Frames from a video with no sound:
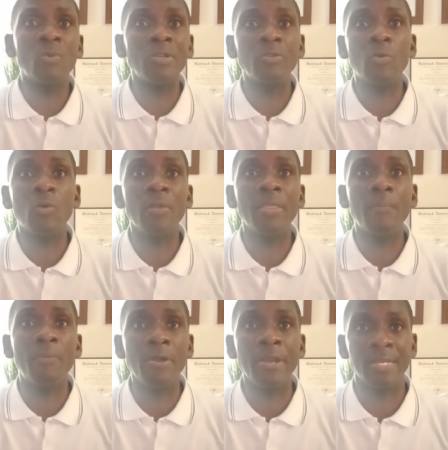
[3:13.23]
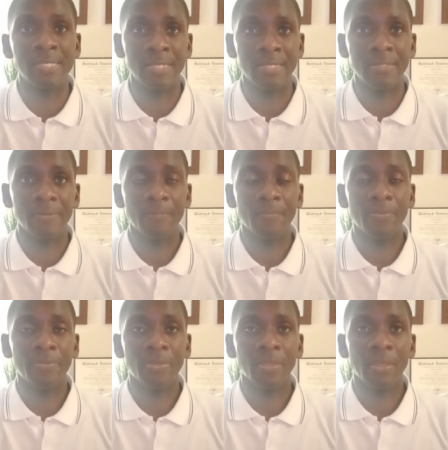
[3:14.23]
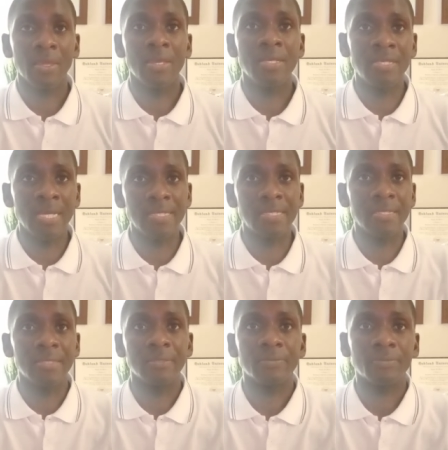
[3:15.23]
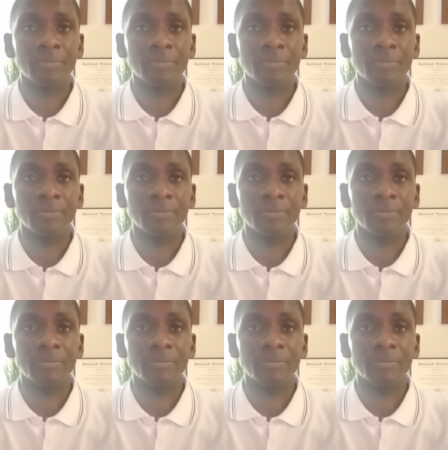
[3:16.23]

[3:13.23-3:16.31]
what you call the bonuses. Yes.